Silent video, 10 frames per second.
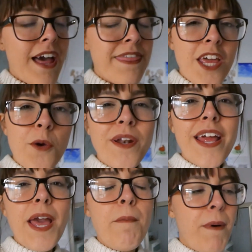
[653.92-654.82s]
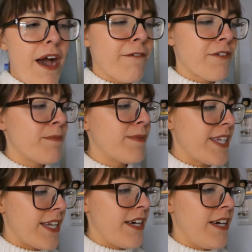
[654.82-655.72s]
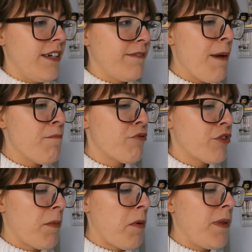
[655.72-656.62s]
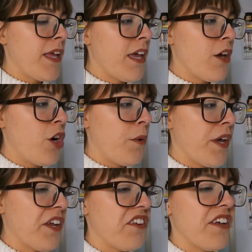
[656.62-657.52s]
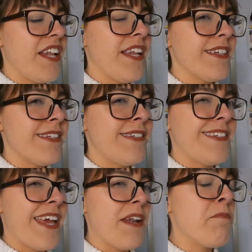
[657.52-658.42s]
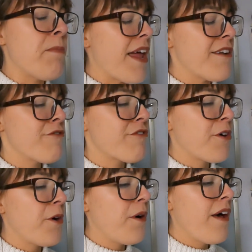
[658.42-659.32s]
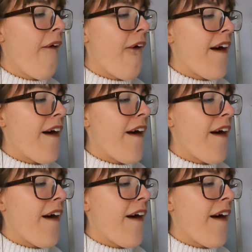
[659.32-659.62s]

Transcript: I think when I get back from dinner, I'm probably going to sit in bed and draw.